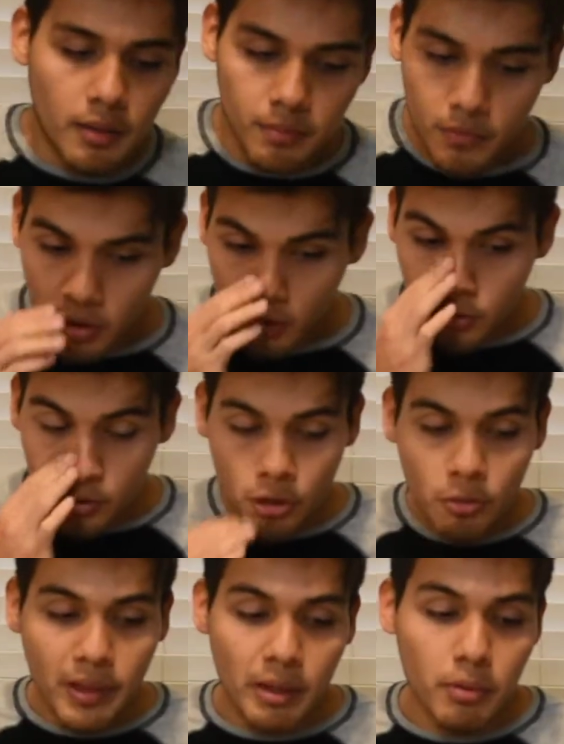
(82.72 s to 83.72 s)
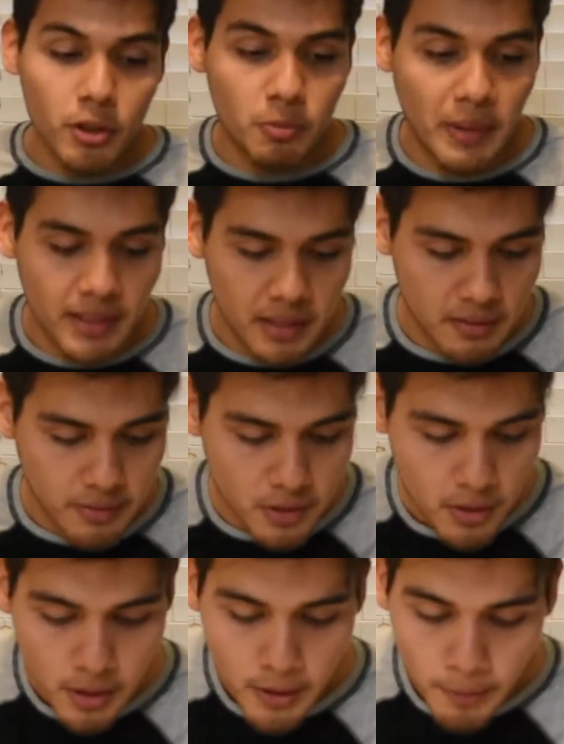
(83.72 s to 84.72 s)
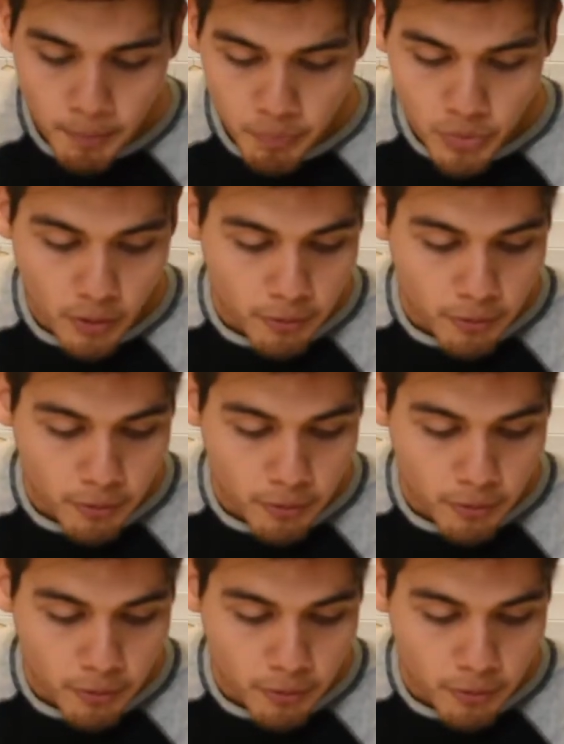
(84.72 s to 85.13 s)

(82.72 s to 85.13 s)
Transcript: So there's 2 main perspectives. The